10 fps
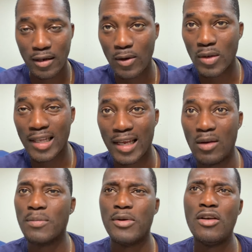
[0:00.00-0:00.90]
it was
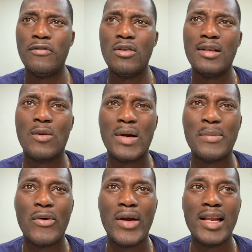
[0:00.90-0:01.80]
beautiful at one
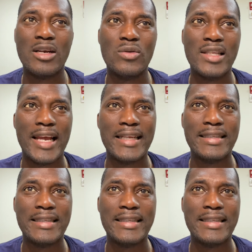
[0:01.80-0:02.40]
point, and it was like,